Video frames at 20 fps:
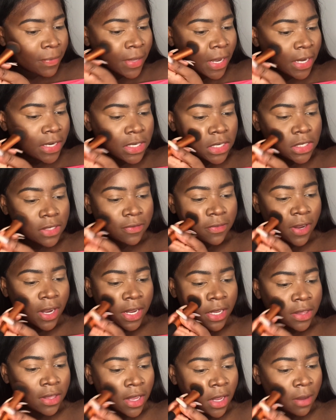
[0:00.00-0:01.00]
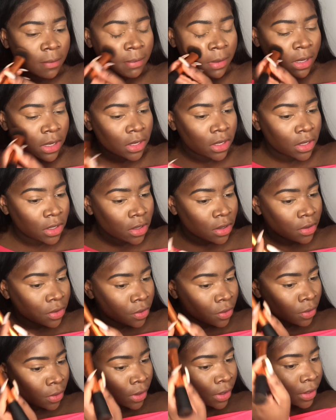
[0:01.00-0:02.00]
I just find that being in the
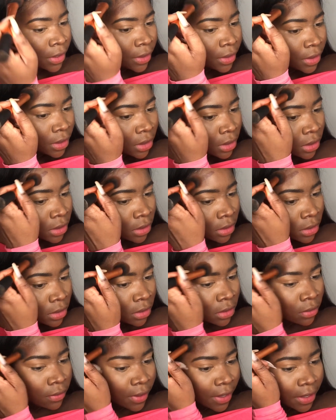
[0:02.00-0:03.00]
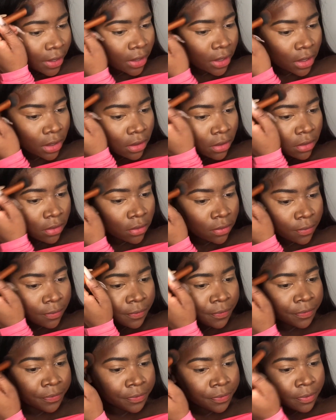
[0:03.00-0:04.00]
north right now,
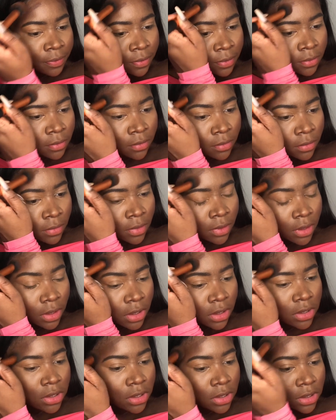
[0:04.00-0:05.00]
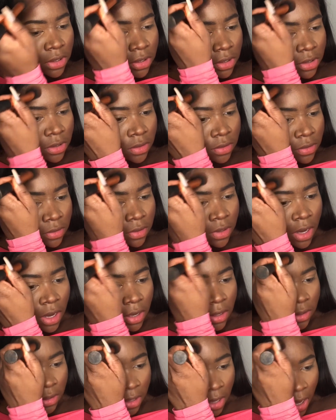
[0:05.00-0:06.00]
it's just
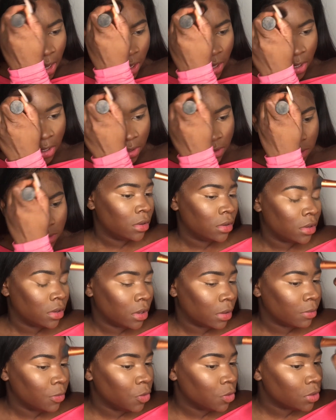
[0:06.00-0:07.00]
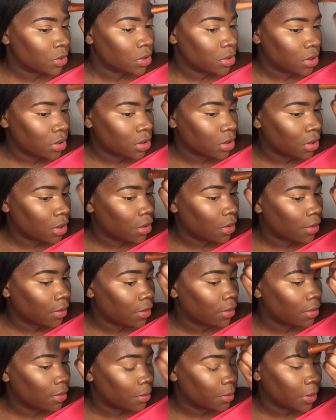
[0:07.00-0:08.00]
a lot. I'm used to the
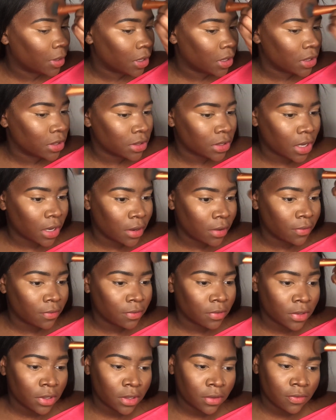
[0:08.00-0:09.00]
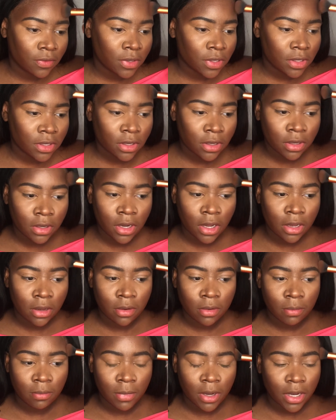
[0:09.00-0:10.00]
cold because I've lived in it
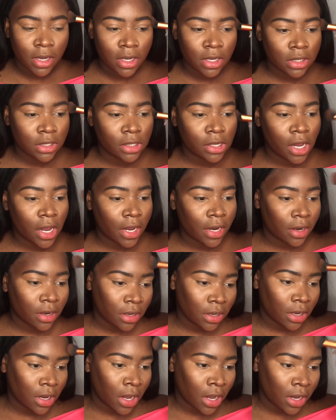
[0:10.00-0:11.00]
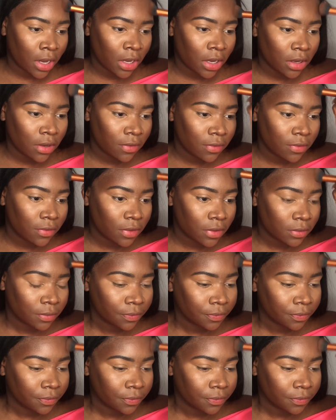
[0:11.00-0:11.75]
my entire life.